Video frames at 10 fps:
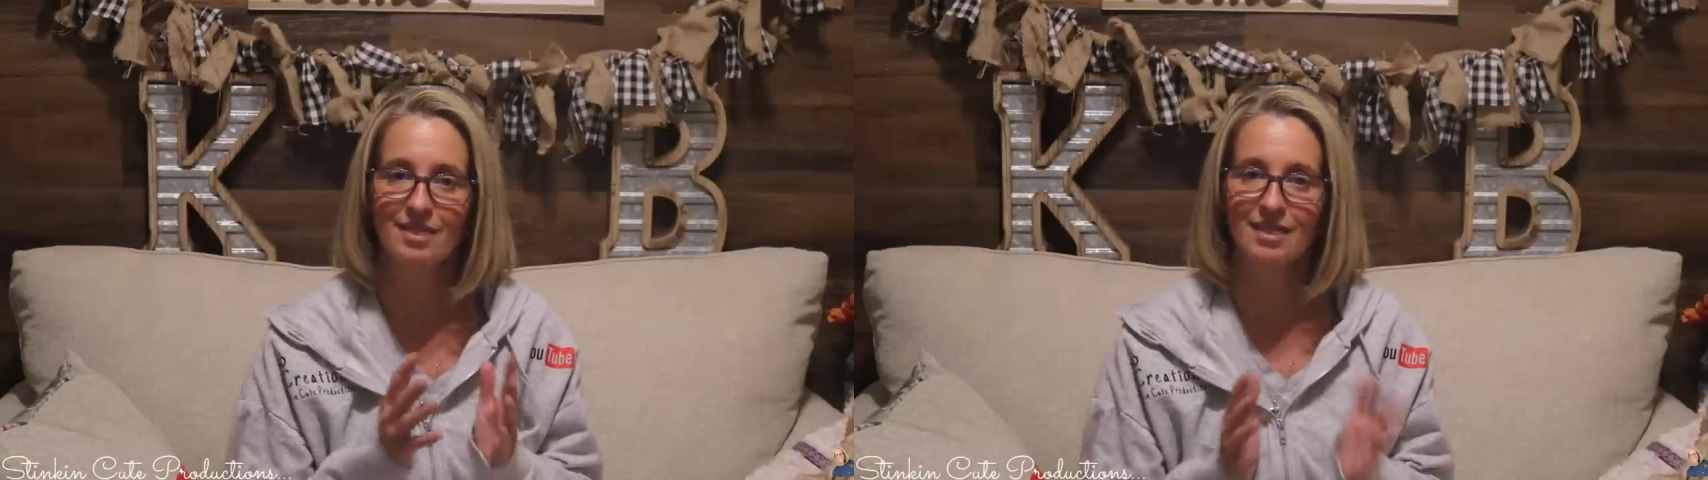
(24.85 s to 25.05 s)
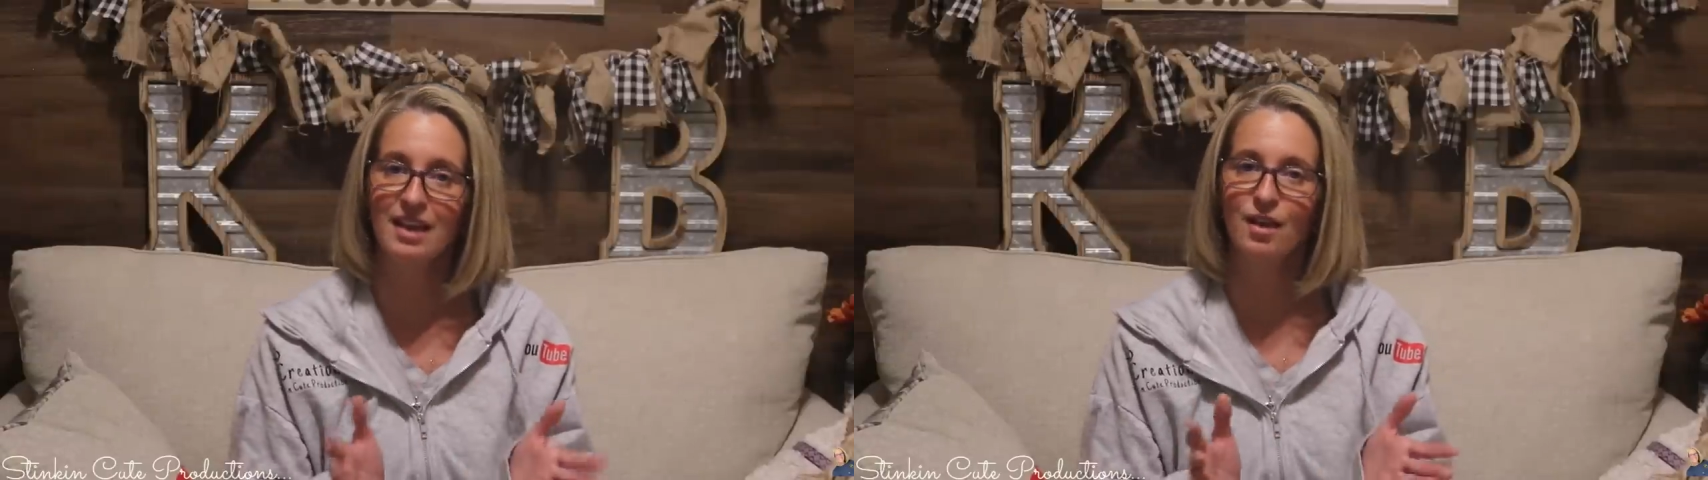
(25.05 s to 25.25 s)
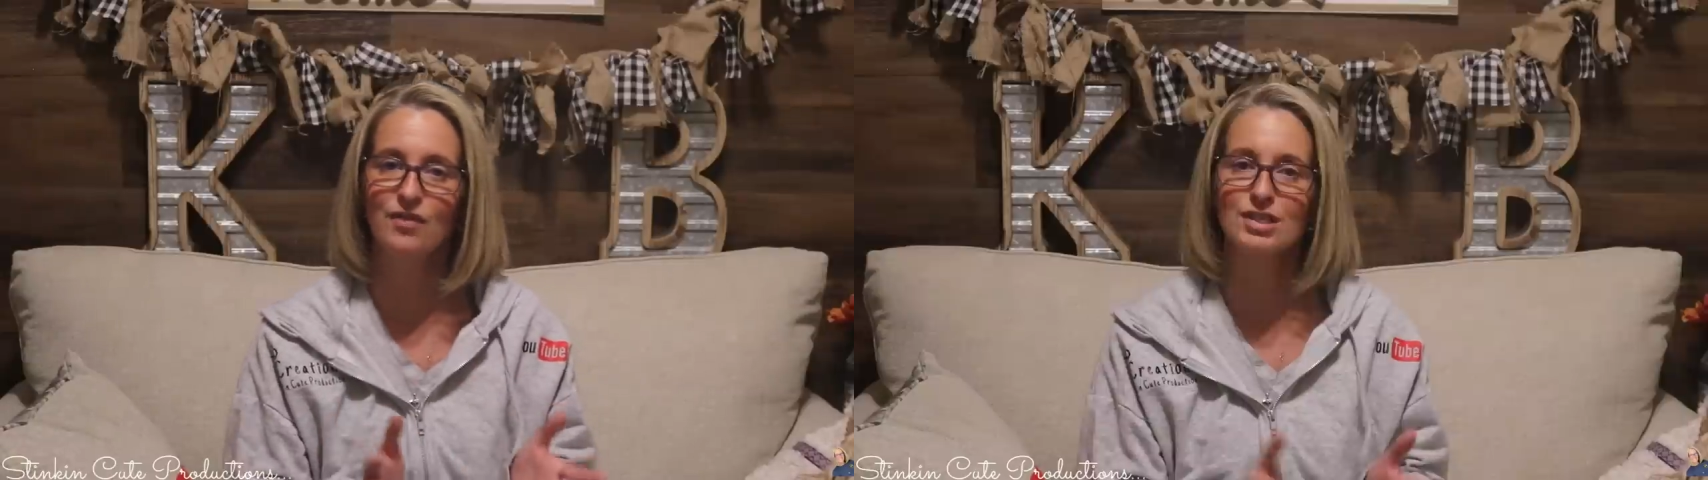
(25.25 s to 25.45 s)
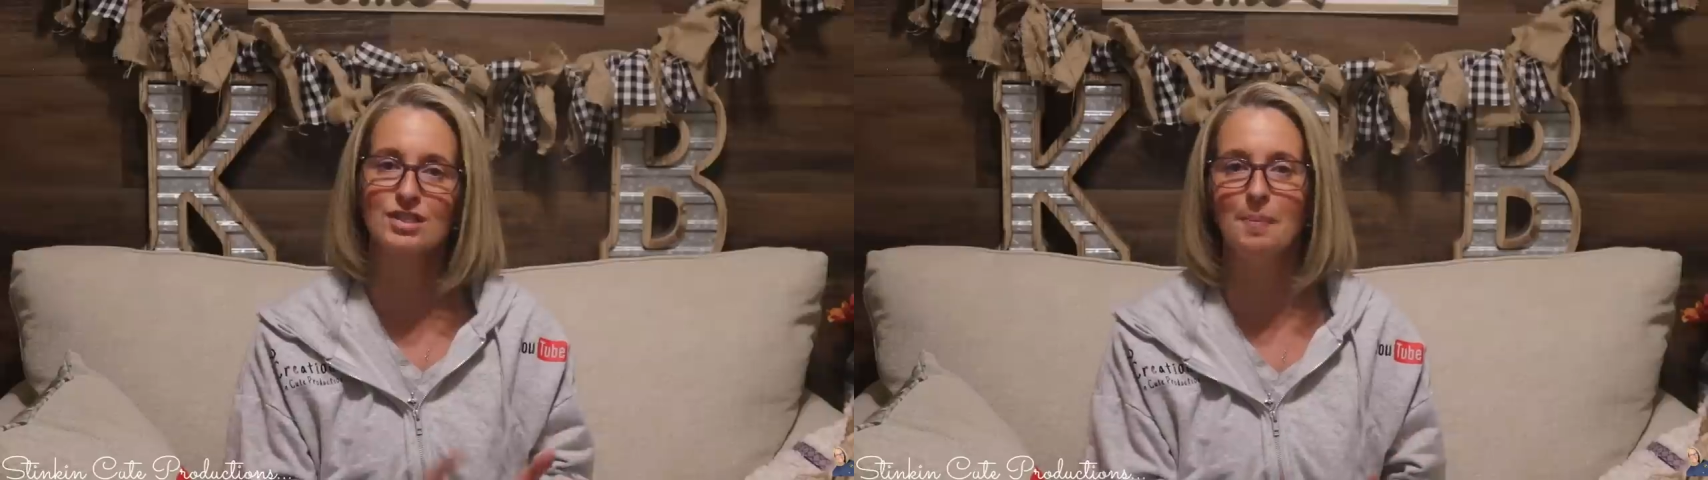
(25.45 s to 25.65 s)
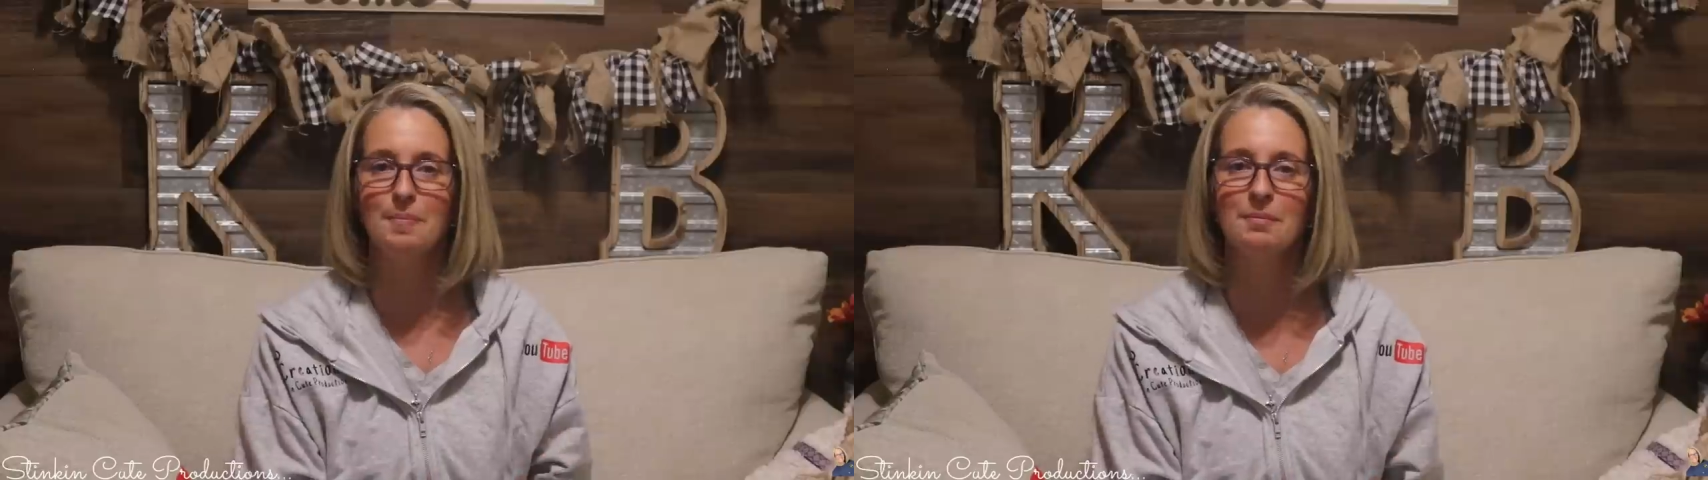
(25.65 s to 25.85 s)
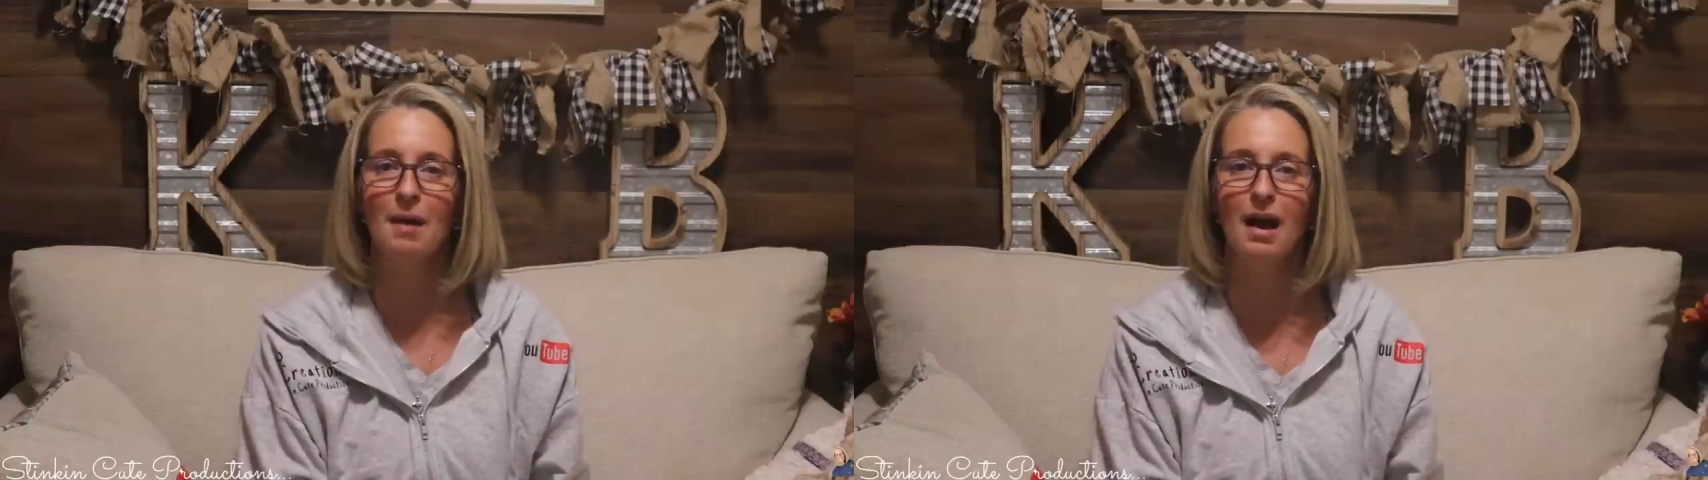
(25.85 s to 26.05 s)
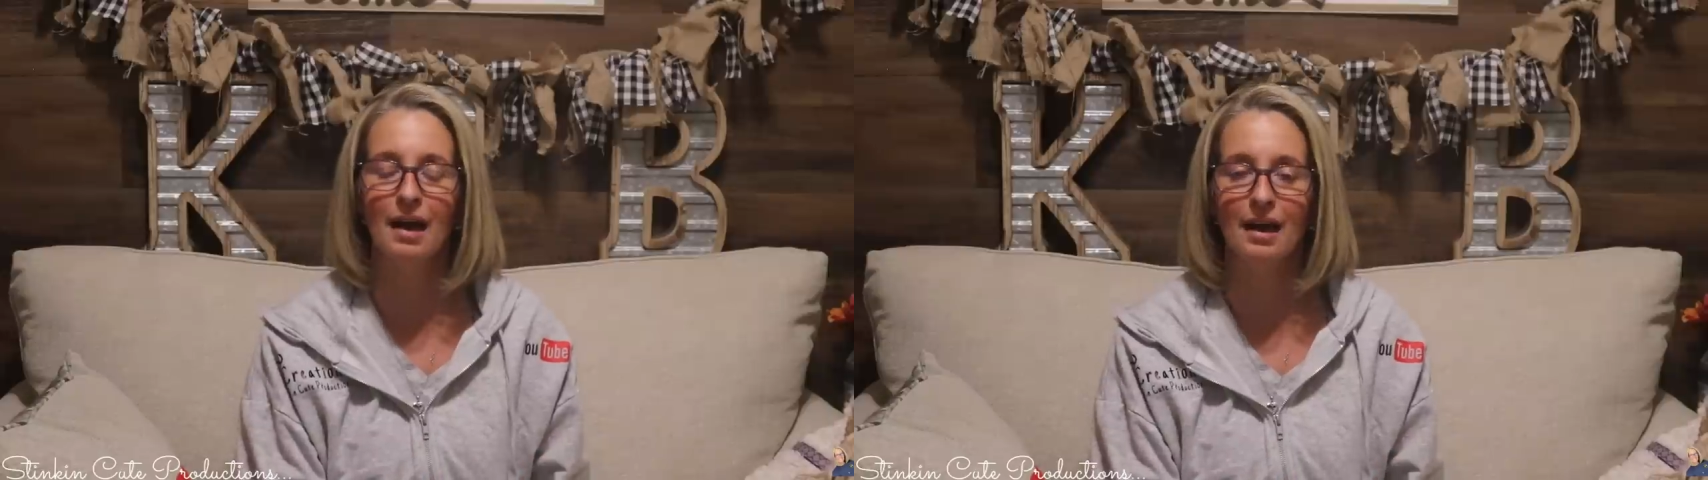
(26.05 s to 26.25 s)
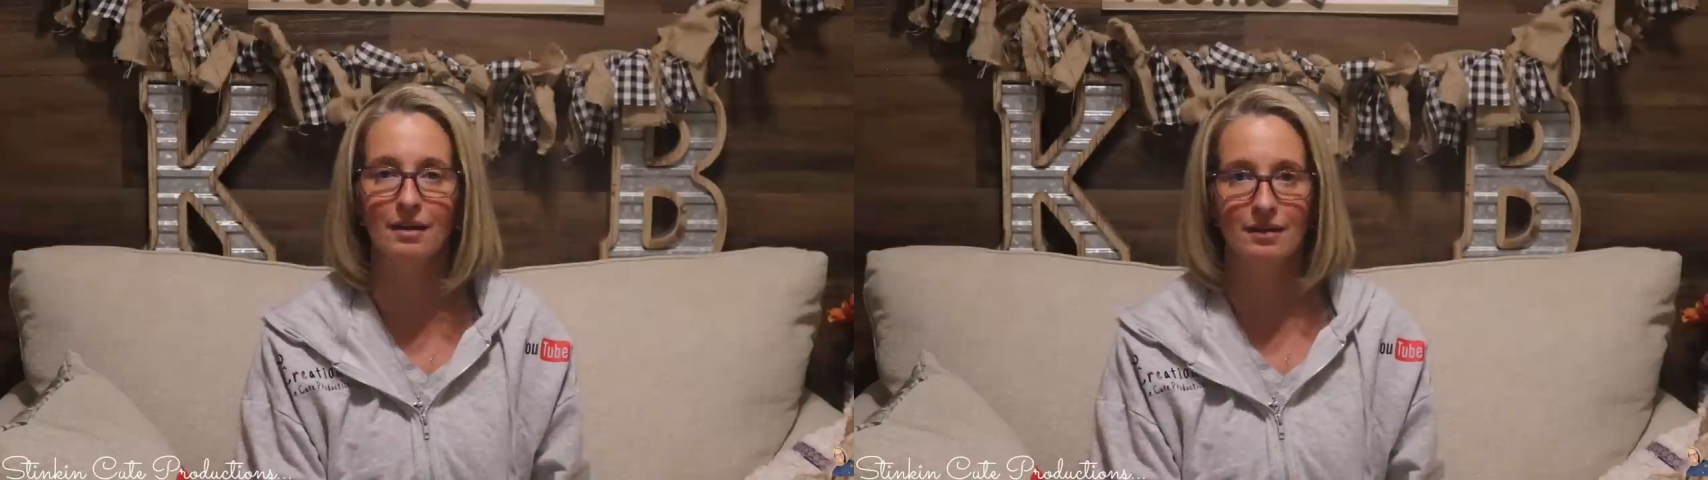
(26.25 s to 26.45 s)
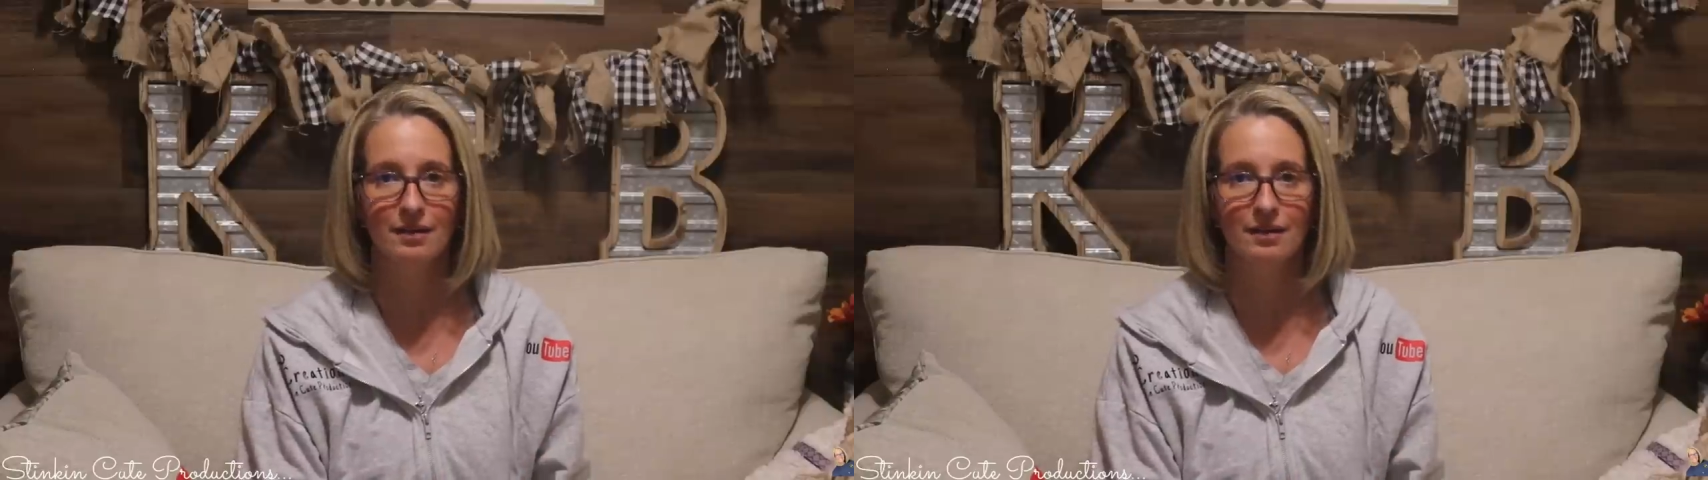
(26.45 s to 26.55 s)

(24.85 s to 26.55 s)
thank you for stopping by.